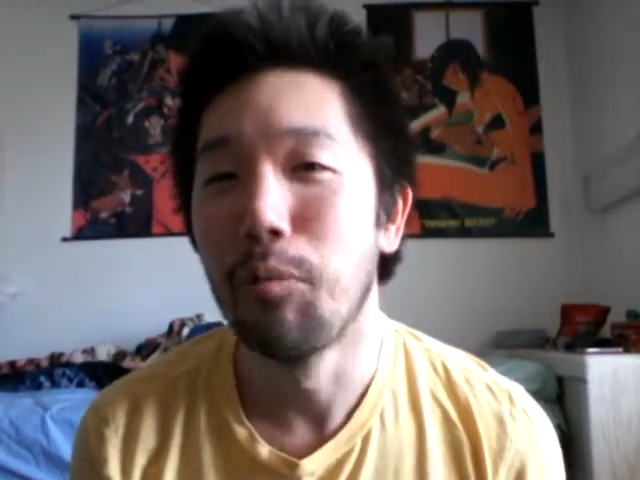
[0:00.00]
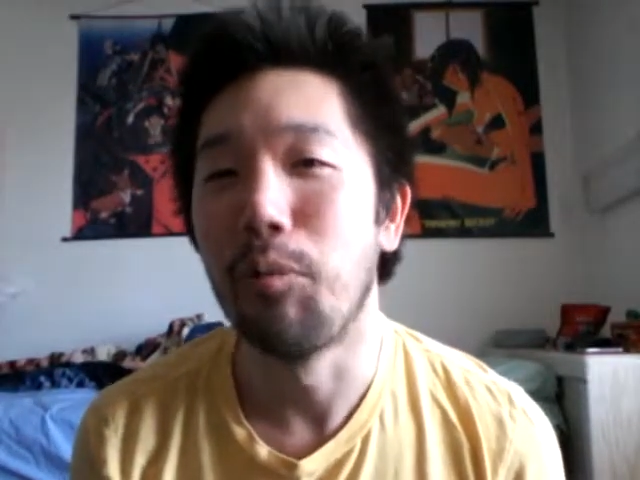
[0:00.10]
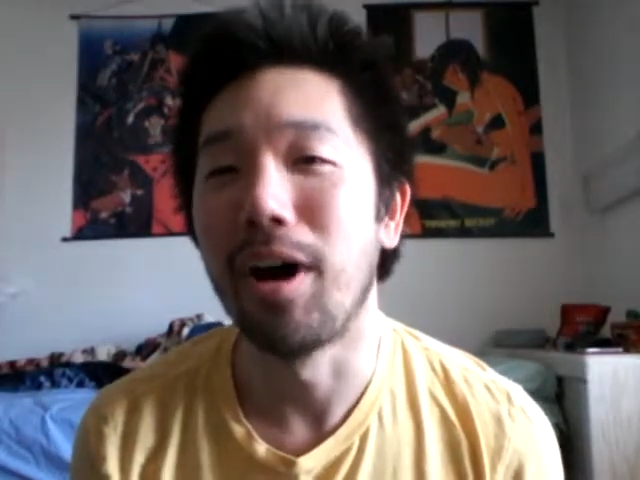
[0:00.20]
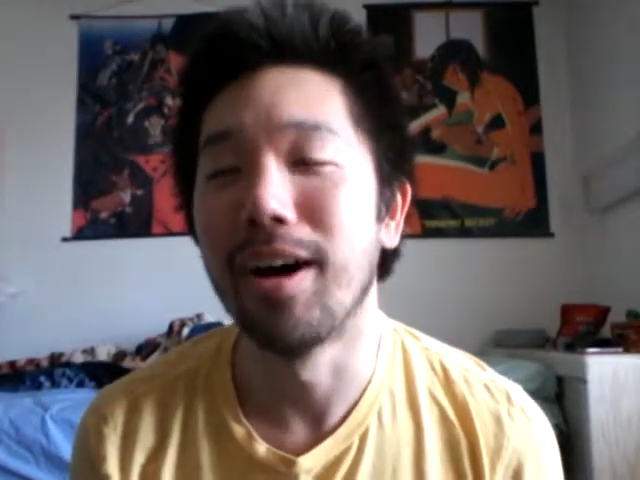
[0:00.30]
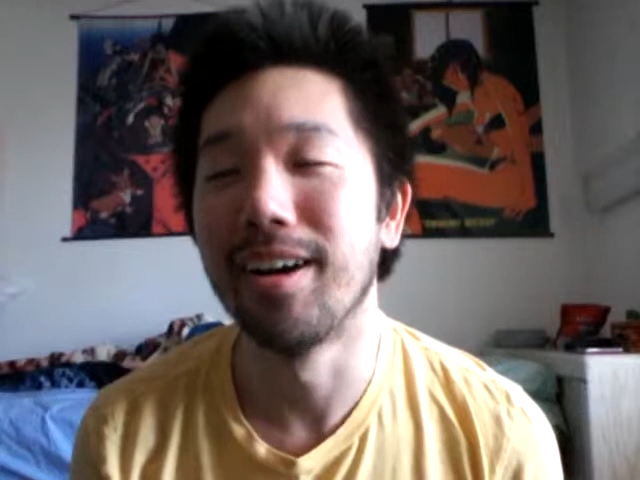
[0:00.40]

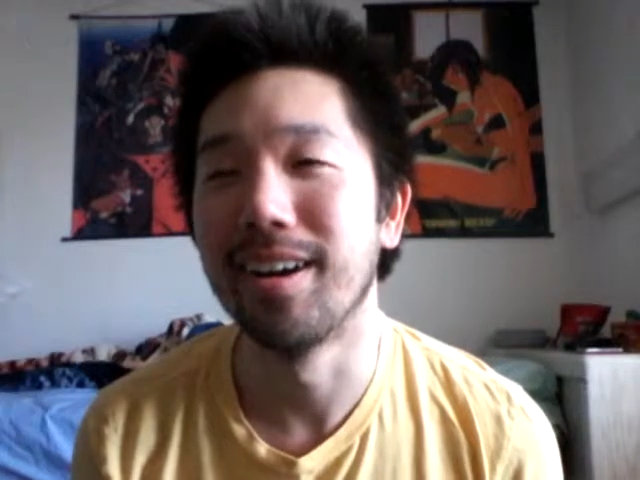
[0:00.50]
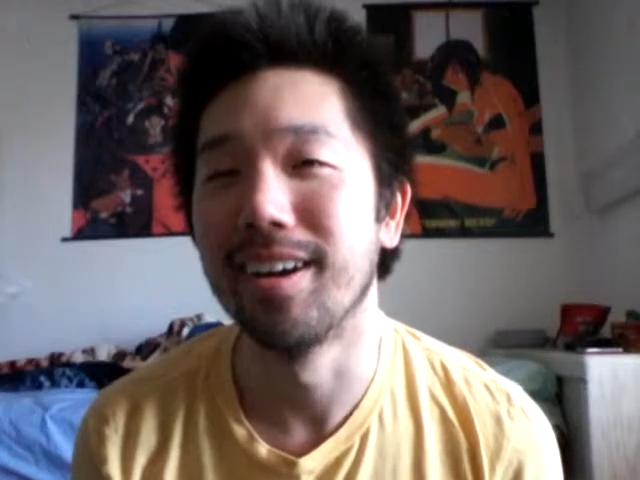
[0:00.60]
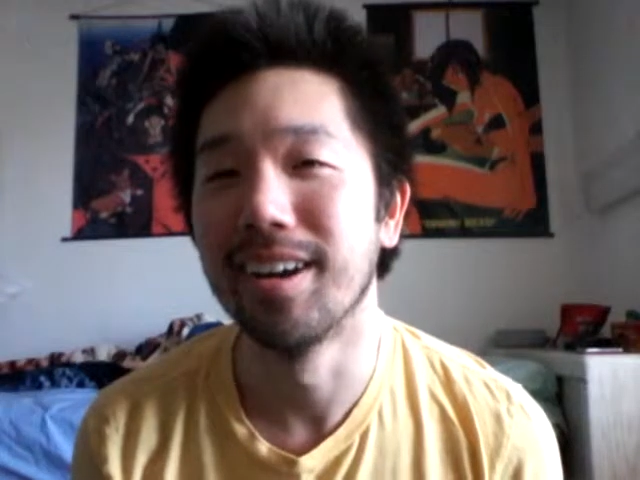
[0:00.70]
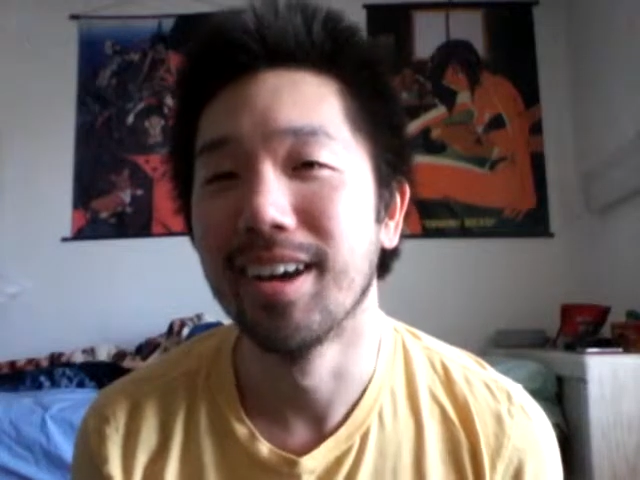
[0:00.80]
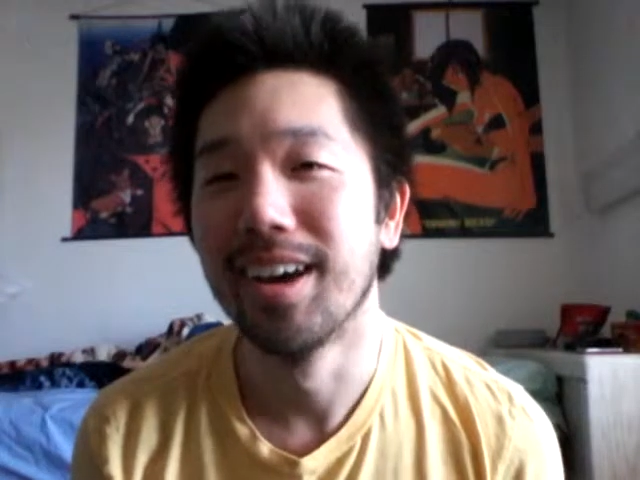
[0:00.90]
Why?
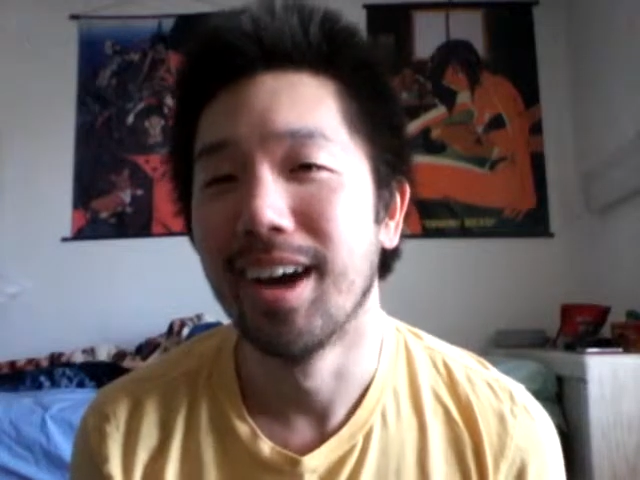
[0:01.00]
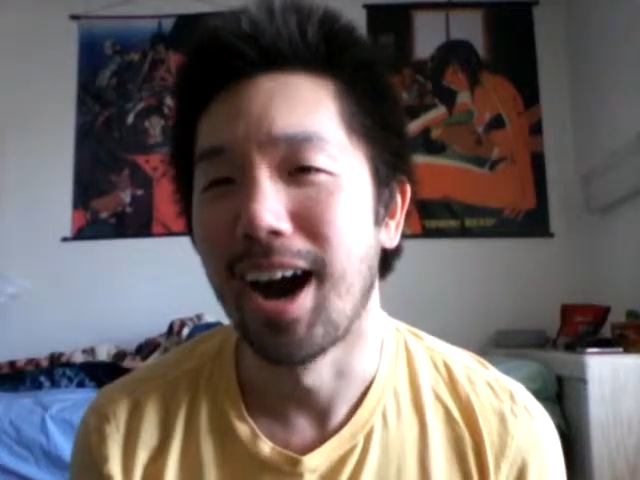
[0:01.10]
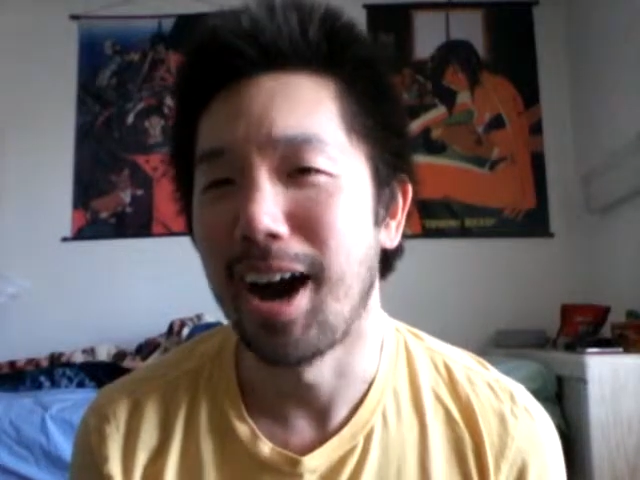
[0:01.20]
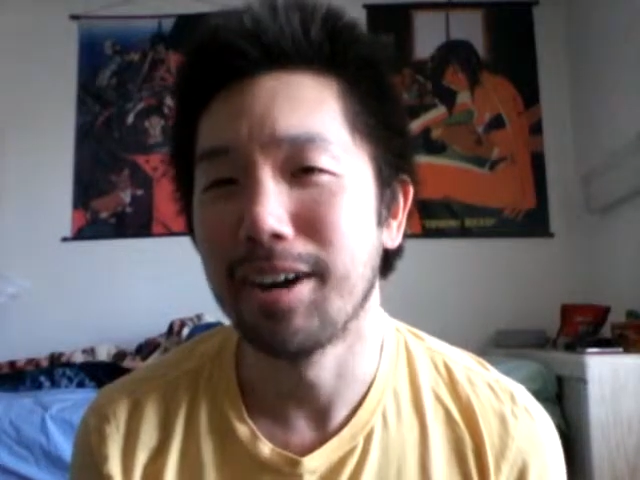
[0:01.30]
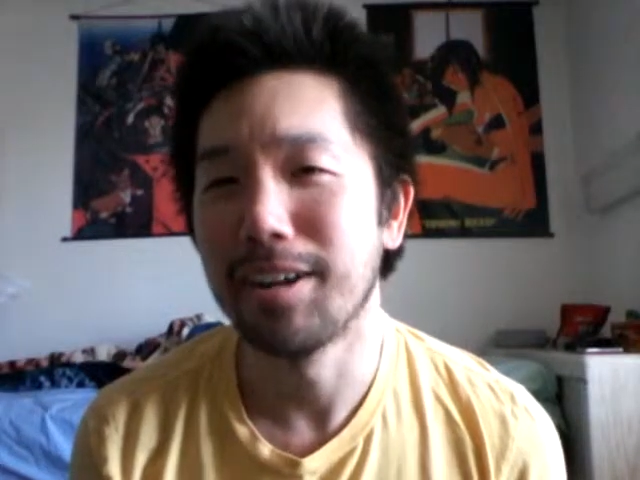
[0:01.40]

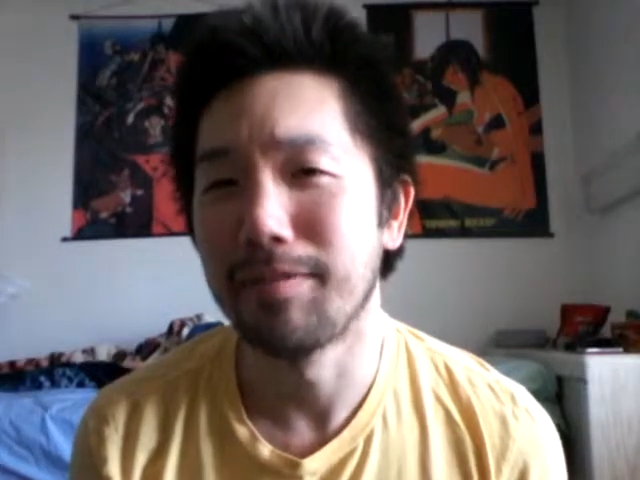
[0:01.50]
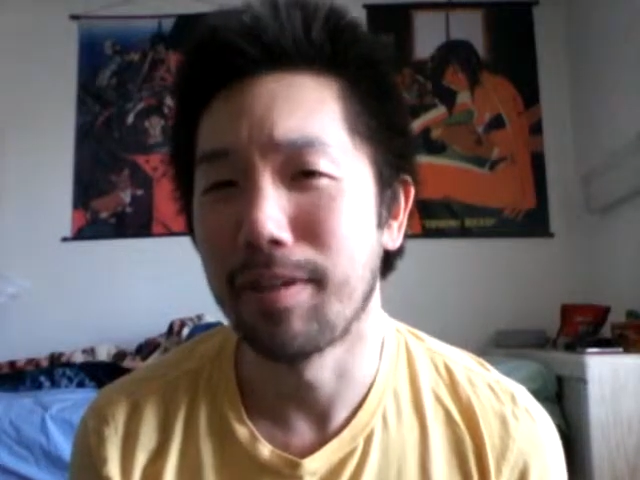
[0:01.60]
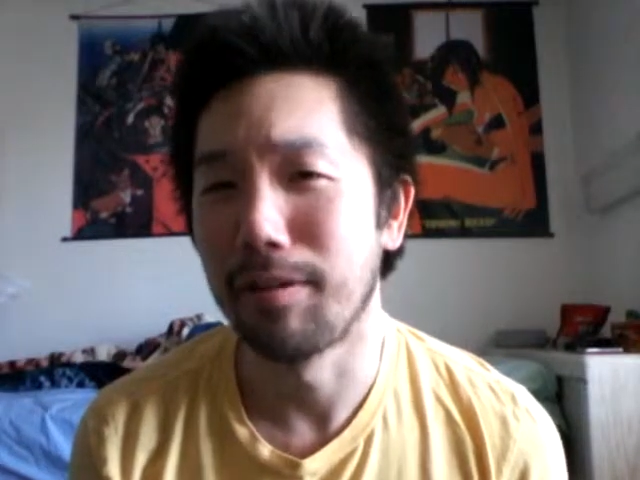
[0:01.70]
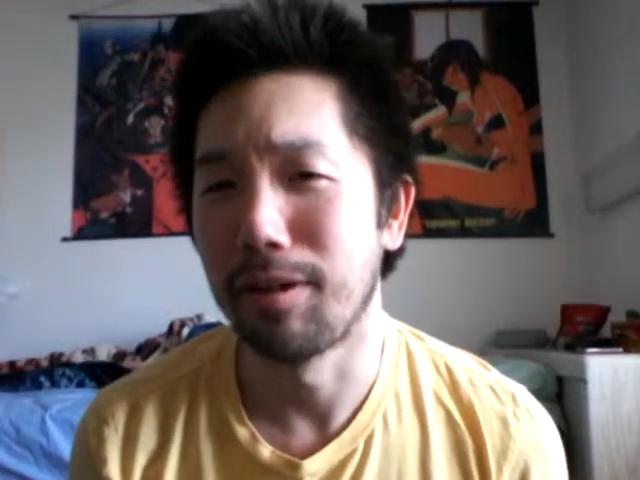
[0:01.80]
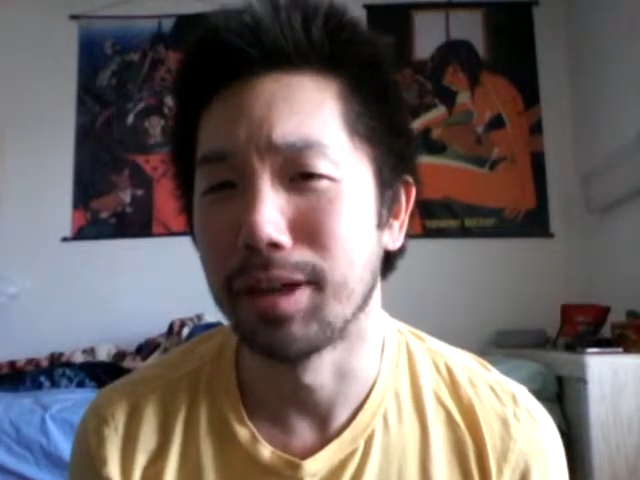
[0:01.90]
I don't know if
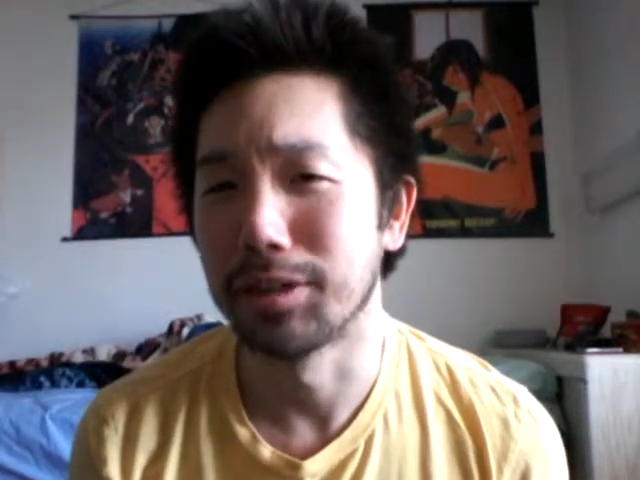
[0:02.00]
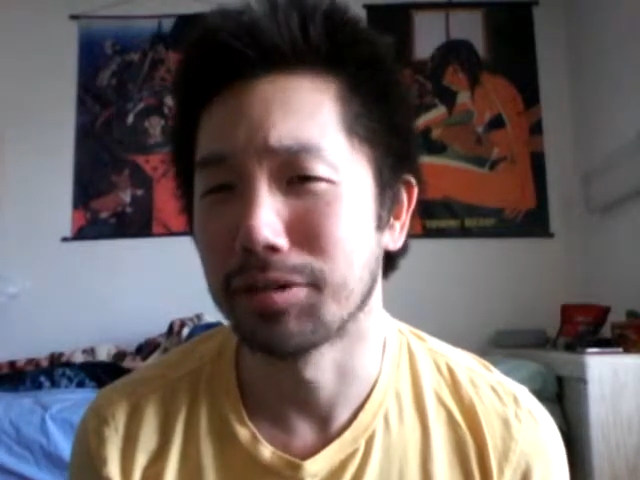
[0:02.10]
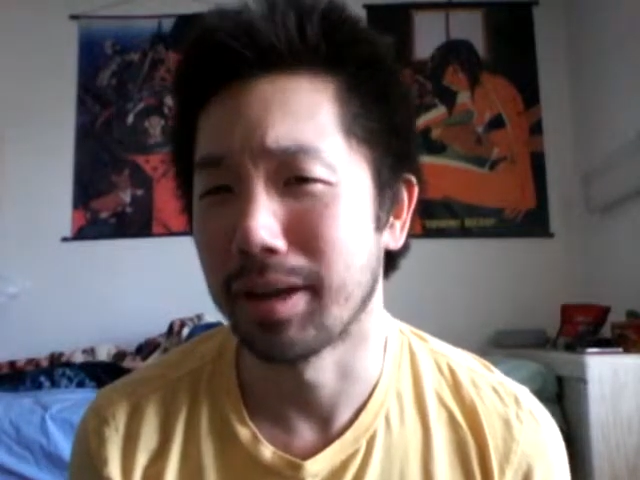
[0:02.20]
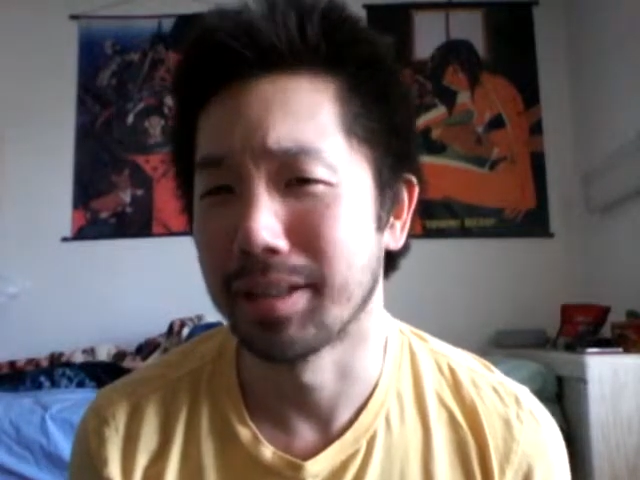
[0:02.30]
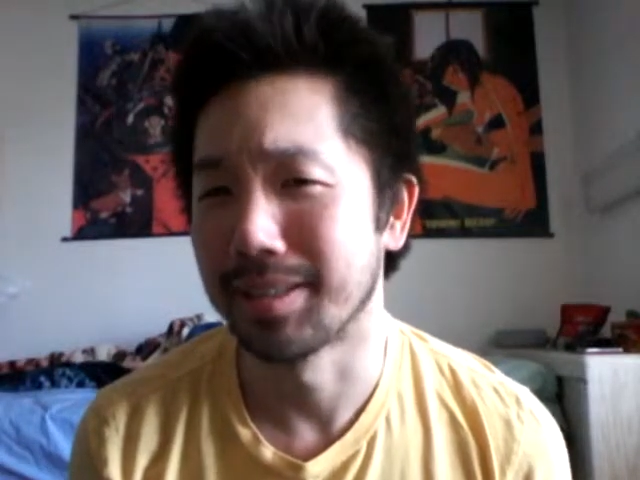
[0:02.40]
I want to
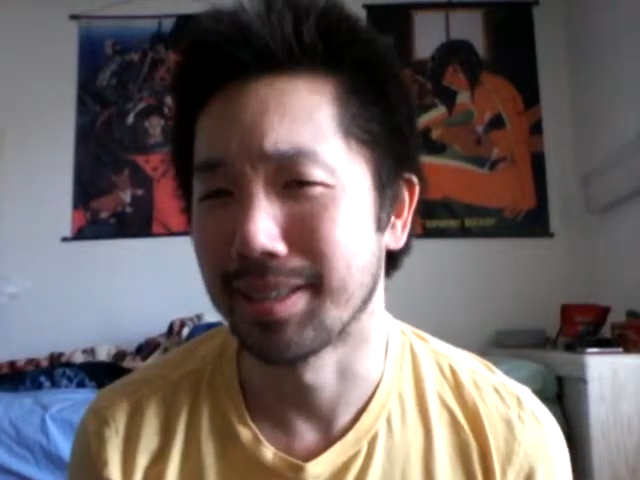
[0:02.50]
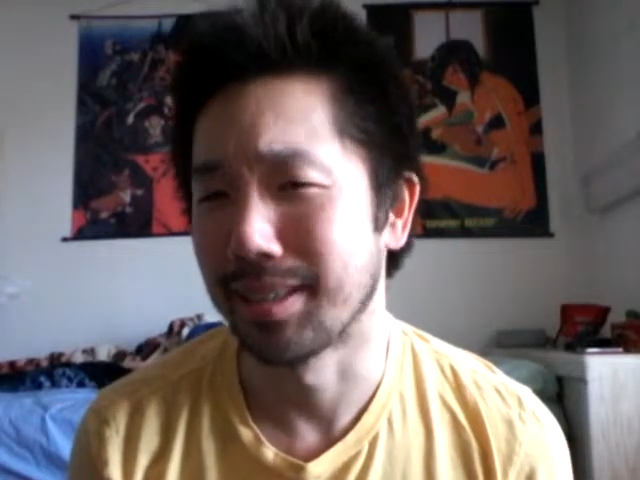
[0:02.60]
try this